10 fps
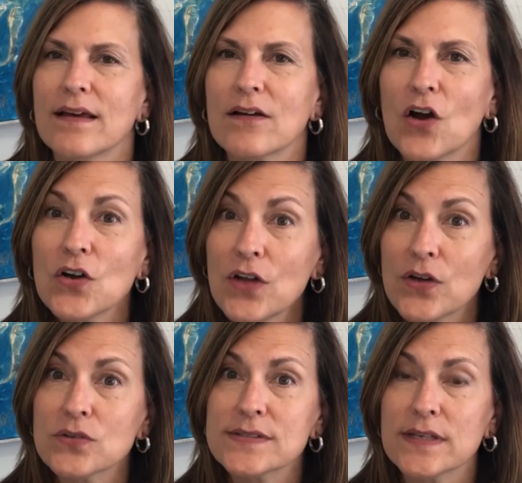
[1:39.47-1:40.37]
Garden
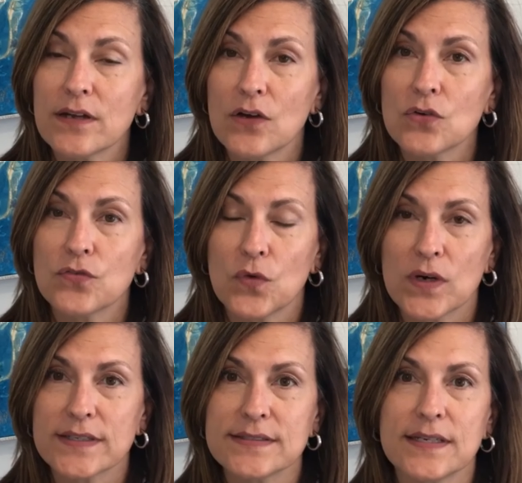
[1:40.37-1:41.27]
Oaks and Oak
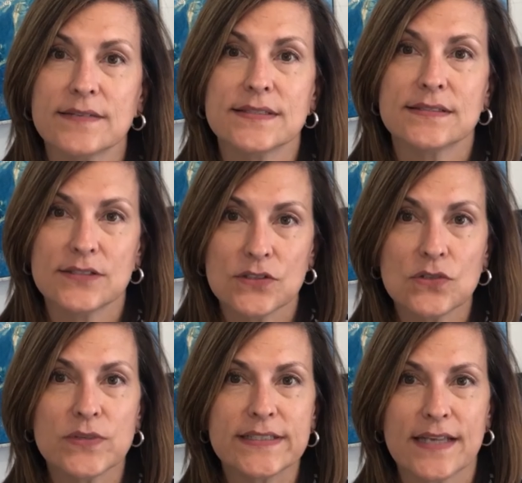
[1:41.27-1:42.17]
Forest has
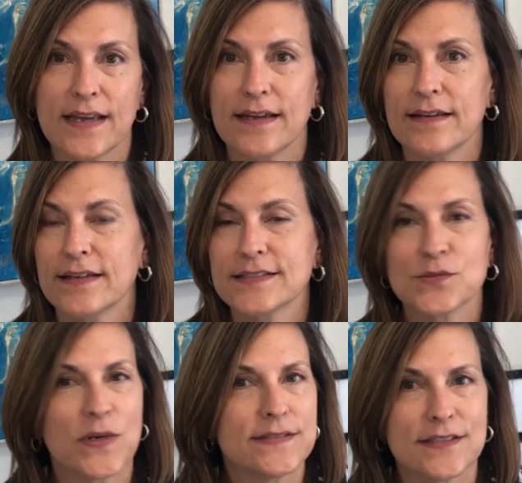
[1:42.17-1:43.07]
still retained its
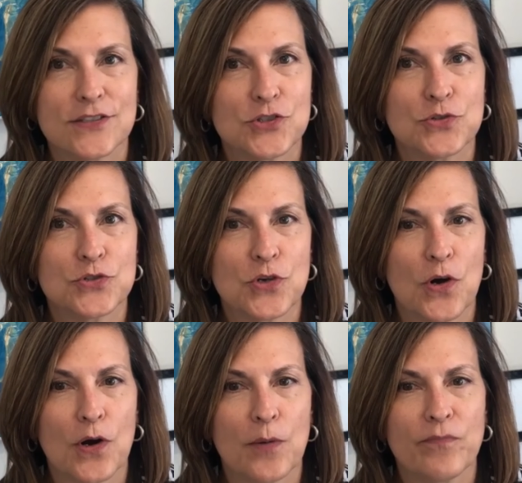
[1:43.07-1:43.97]
residential
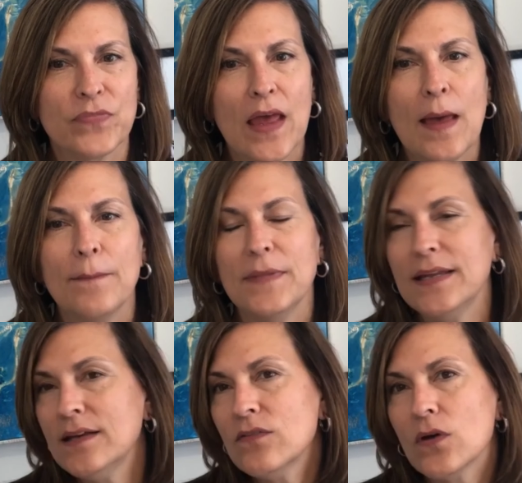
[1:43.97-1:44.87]
charm.
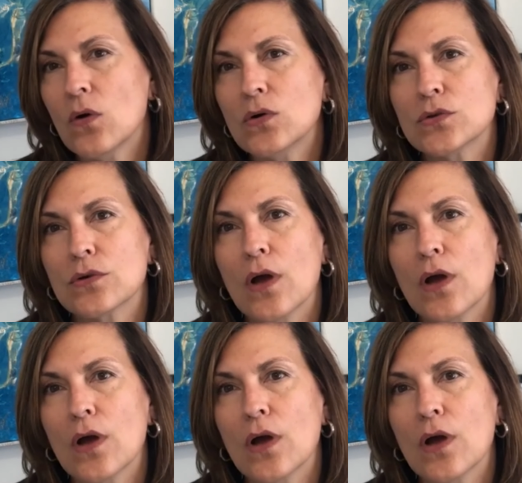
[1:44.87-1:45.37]
Many of the older